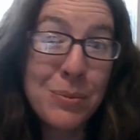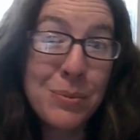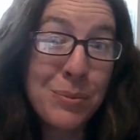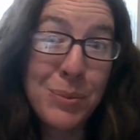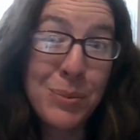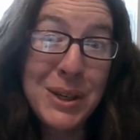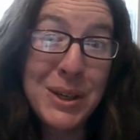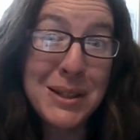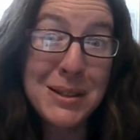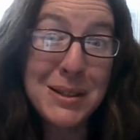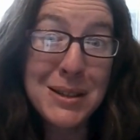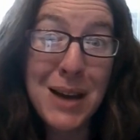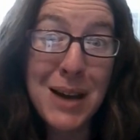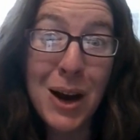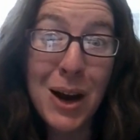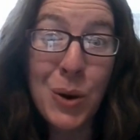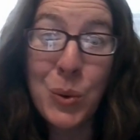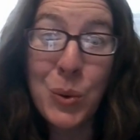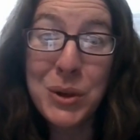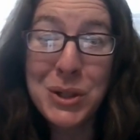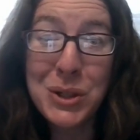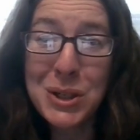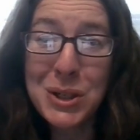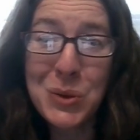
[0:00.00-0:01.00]
be stuck
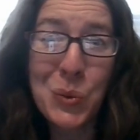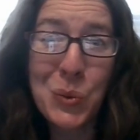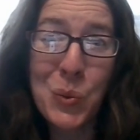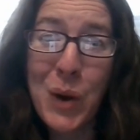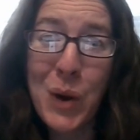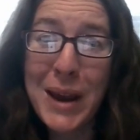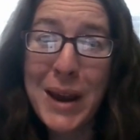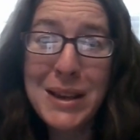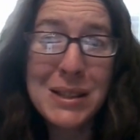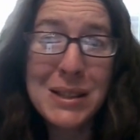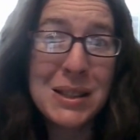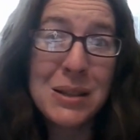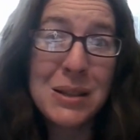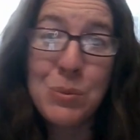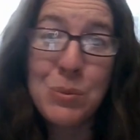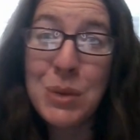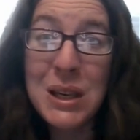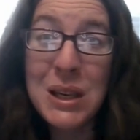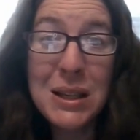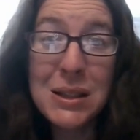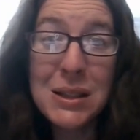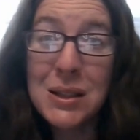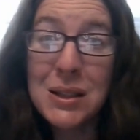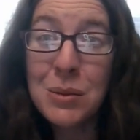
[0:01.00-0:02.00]
with just rice and
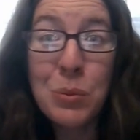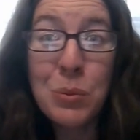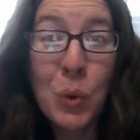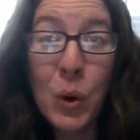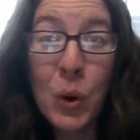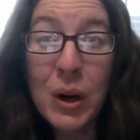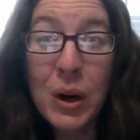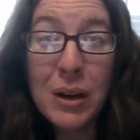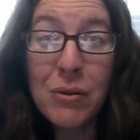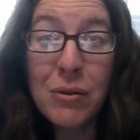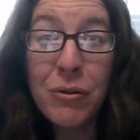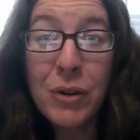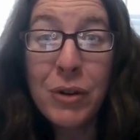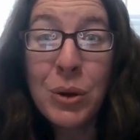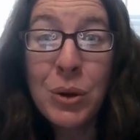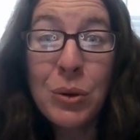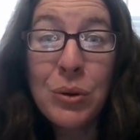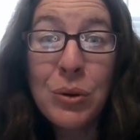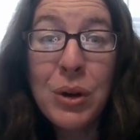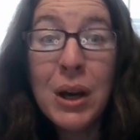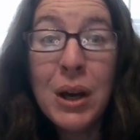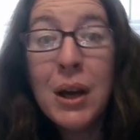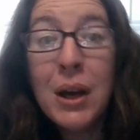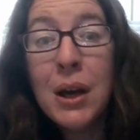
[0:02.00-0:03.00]
beans and boring
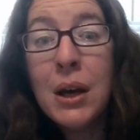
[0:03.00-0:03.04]
food.